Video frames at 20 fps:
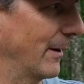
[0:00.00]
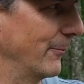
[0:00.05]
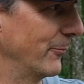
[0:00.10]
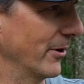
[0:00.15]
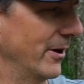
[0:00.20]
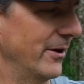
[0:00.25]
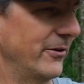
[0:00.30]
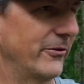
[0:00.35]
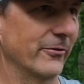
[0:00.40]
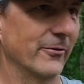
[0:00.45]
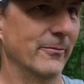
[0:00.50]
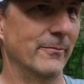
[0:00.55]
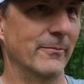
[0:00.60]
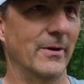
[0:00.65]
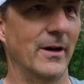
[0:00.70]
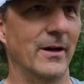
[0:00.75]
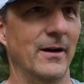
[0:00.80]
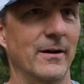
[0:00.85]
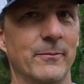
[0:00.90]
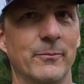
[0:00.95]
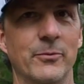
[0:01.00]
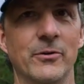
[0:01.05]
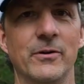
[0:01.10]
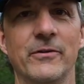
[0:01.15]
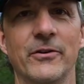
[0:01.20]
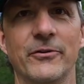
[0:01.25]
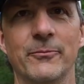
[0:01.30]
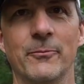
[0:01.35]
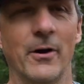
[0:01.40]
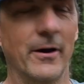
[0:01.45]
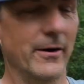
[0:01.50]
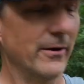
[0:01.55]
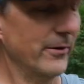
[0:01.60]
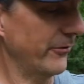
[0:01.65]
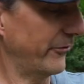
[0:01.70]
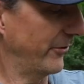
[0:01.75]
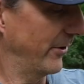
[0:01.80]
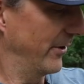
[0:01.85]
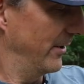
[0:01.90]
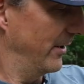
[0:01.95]
upgrades from previous
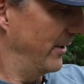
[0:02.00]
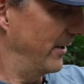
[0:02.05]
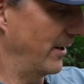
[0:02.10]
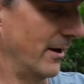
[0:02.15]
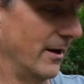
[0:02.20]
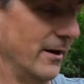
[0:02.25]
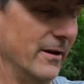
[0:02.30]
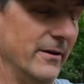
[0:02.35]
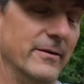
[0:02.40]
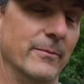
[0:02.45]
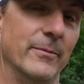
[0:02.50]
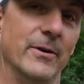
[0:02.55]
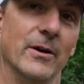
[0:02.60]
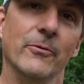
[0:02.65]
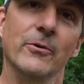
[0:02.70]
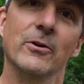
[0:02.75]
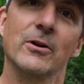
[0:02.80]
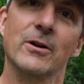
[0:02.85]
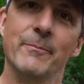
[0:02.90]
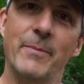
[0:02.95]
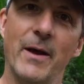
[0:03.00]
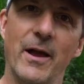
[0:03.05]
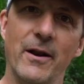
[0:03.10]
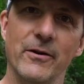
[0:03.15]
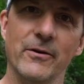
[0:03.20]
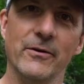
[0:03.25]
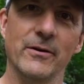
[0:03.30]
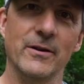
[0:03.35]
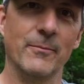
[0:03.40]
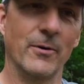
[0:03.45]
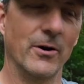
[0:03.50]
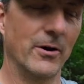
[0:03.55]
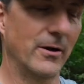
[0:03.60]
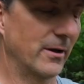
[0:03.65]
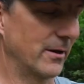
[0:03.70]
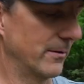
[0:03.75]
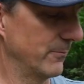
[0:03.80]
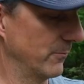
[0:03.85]
models to be a real competitor in the market.